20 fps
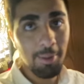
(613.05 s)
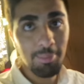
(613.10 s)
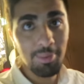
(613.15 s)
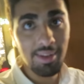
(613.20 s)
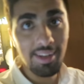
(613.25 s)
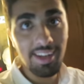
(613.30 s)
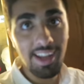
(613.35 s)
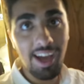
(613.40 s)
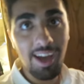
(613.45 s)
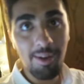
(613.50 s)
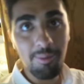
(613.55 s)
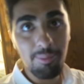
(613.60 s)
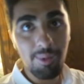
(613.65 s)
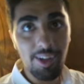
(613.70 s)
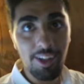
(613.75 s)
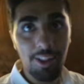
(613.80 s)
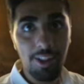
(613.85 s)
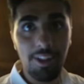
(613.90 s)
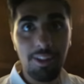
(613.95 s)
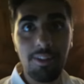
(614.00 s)
up and down.
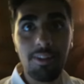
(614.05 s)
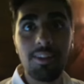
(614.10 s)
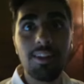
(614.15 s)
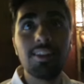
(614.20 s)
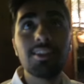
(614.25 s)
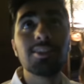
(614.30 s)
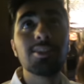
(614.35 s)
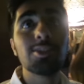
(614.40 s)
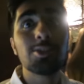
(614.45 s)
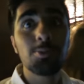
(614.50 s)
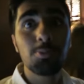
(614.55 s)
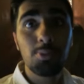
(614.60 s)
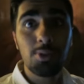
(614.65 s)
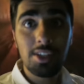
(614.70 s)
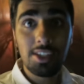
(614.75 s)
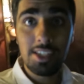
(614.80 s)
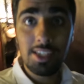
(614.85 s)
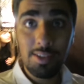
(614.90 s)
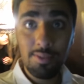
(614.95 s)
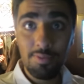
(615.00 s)
But this is
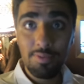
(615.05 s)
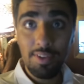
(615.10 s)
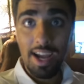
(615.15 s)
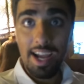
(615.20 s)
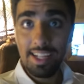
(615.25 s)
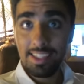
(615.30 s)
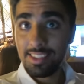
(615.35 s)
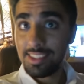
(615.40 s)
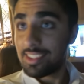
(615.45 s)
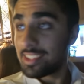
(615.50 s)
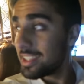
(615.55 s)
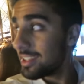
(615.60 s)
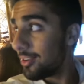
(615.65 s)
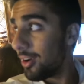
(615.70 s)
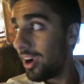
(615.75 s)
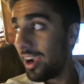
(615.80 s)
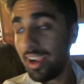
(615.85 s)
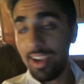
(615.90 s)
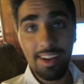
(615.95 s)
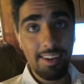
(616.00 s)
pretty fancy,
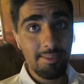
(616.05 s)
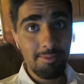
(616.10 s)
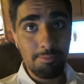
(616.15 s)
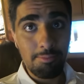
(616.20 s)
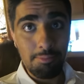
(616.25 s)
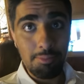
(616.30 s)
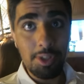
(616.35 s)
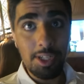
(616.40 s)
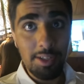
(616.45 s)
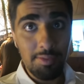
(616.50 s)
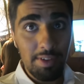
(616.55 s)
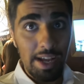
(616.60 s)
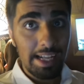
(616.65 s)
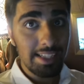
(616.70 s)
right? Pretty